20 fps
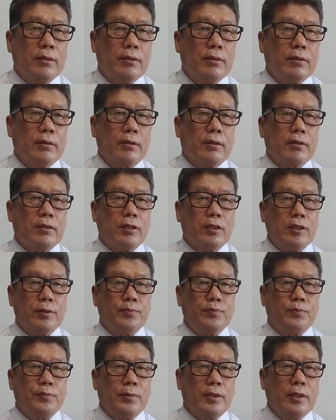the
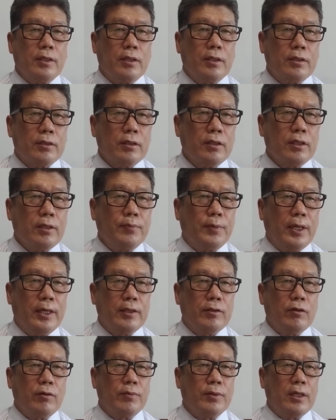
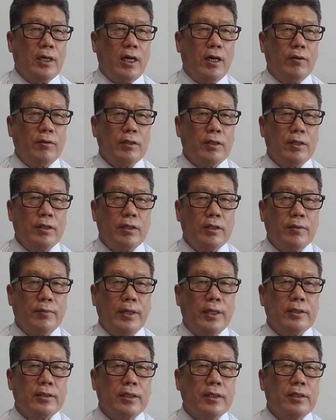certified of account
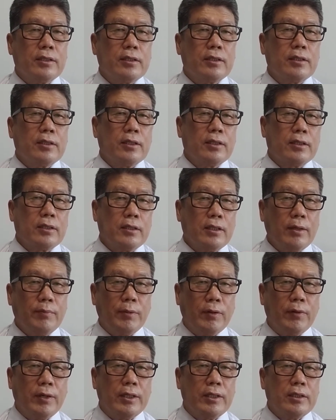advisor is the
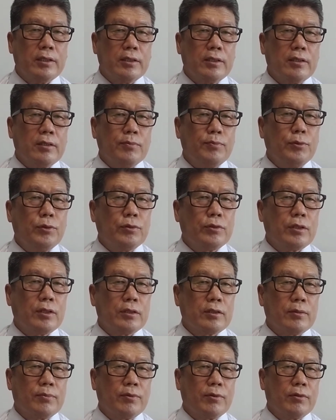number one is the
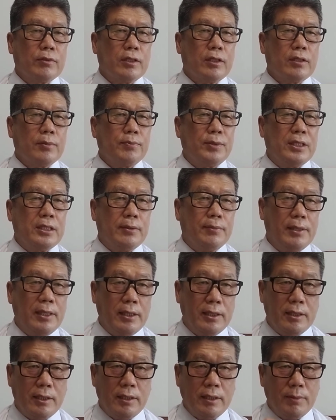futures project
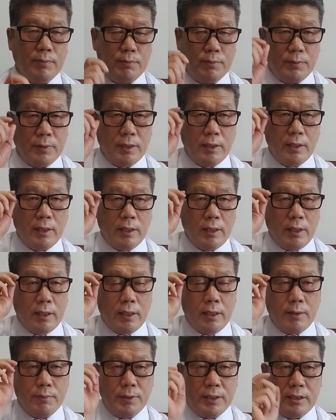feasibility
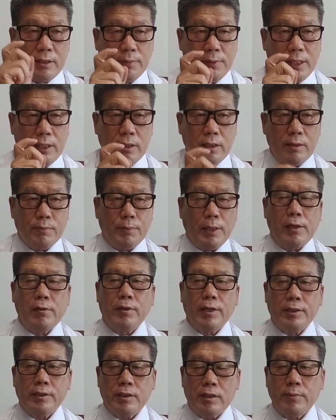
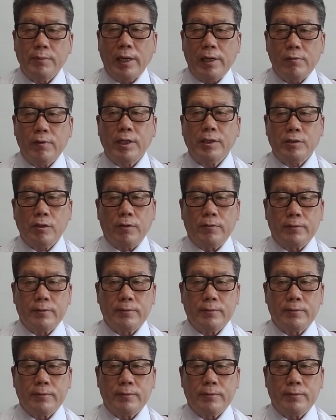evaluation